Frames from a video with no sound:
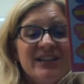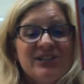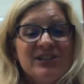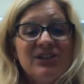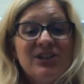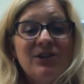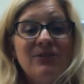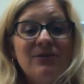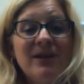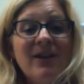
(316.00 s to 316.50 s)
Do
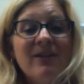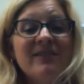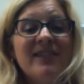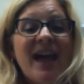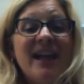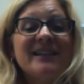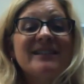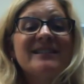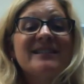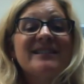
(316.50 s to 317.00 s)
you hear
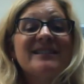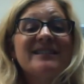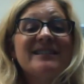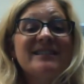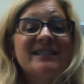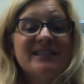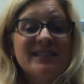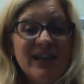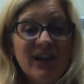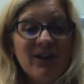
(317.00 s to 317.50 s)
that
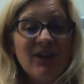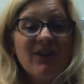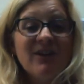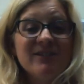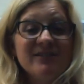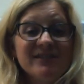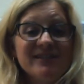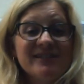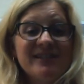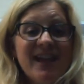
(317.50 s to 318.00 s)

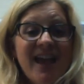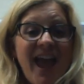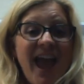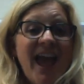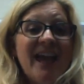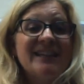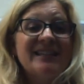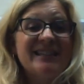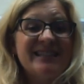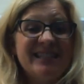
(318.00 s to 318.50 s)
stickers
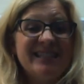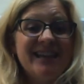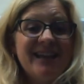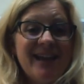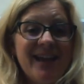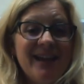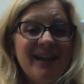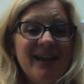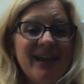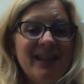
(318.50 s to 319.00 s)
has
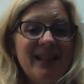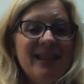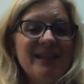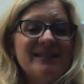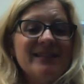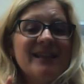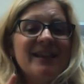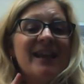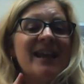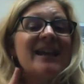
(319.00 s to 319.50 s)
stick in it?
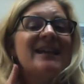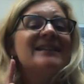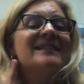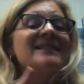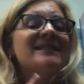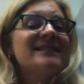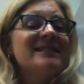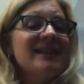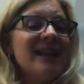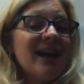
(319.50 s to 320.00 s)
Listen,
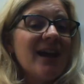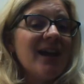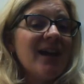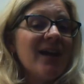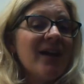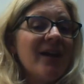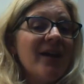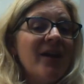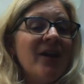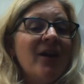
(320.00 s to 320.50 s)

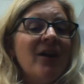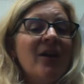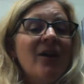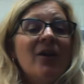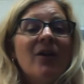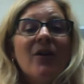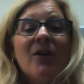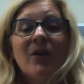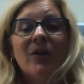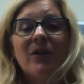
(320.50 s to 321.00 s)

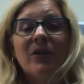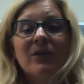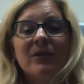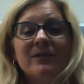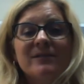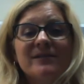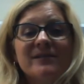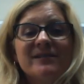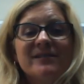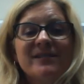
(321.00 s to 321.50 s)

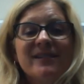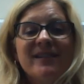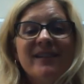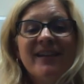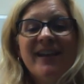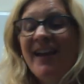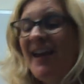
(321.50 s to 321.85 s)
stickers.